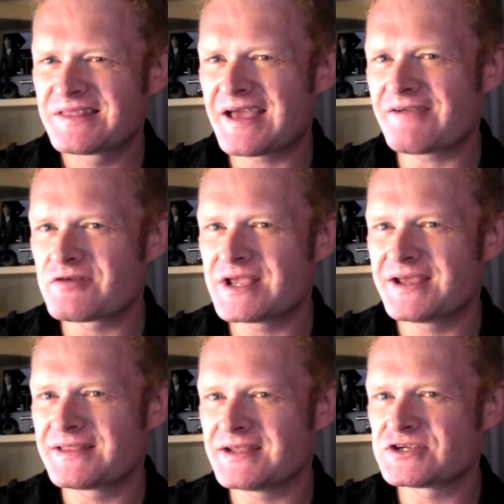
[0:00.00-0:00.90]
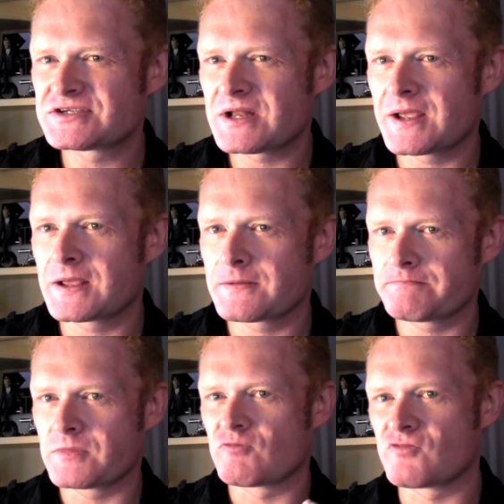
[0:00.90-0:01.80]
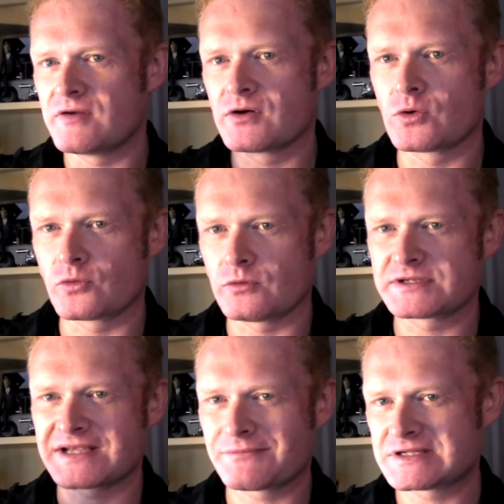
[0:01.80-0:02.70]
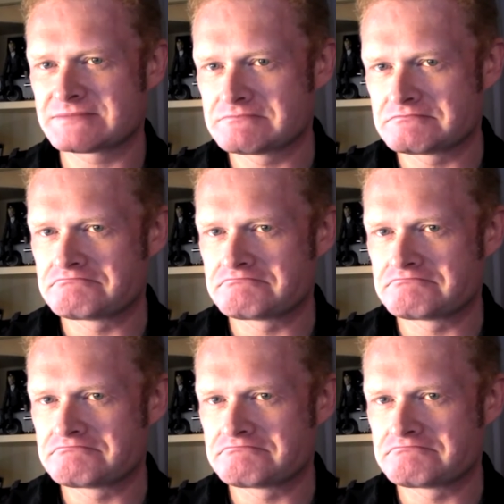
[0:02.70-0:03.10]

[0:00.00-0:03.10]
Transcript: that every year they just like re-record all the segments.